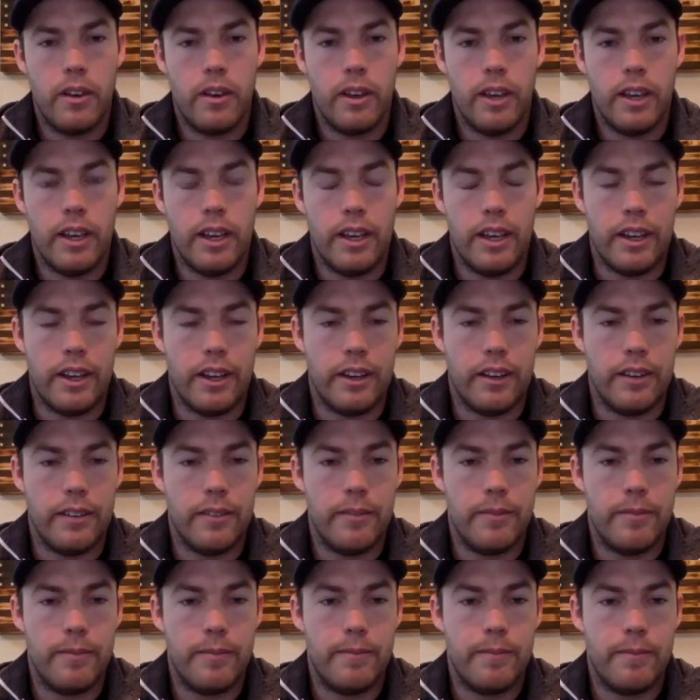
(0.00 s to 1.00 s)
and
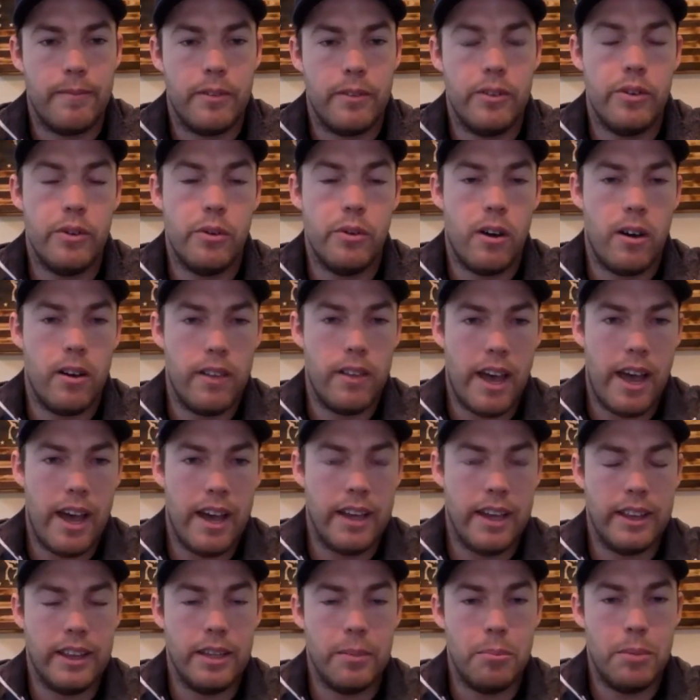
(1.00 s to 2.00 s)
do all
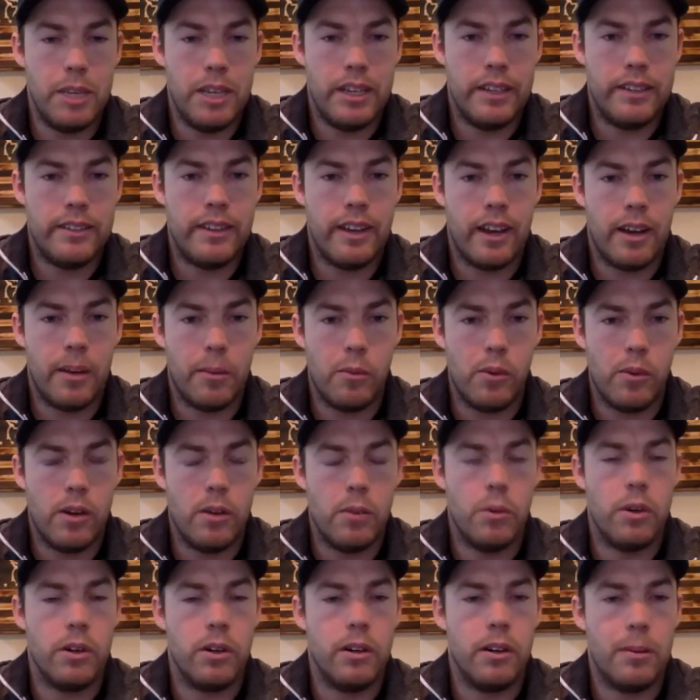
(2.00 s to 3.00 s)
that in the meantime while
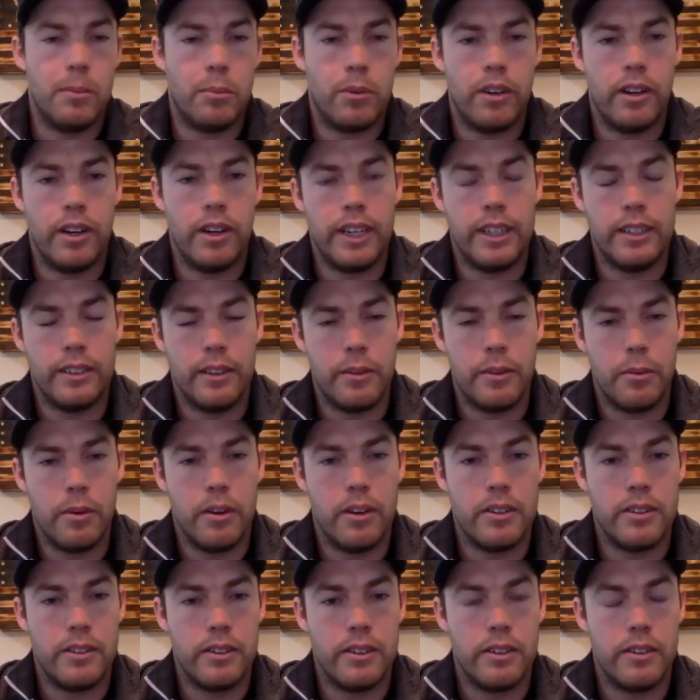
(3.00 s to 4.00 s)
we're upgrading the
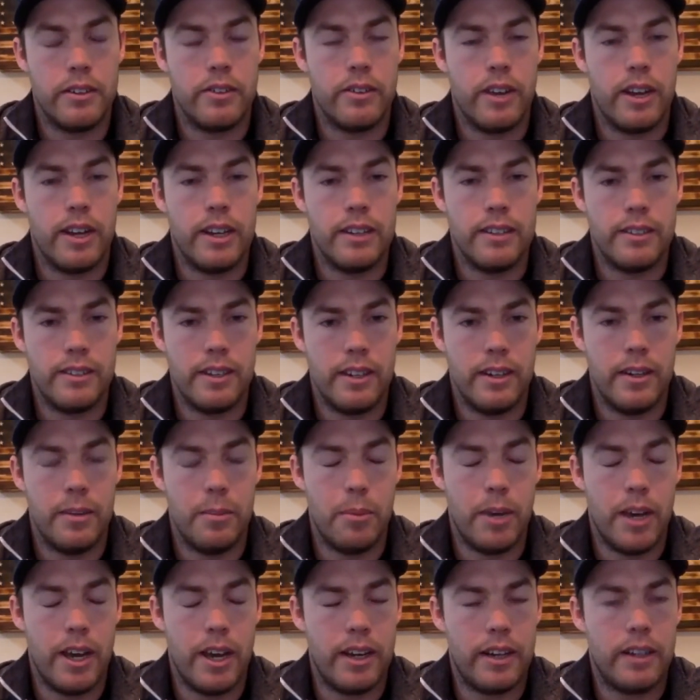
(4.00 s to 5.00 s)
thruster and trying to send it
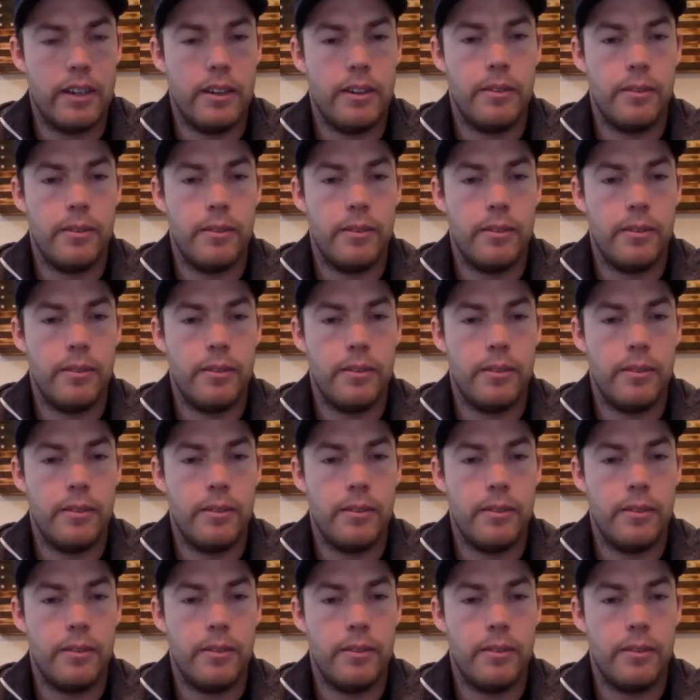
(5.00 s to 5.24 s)
back.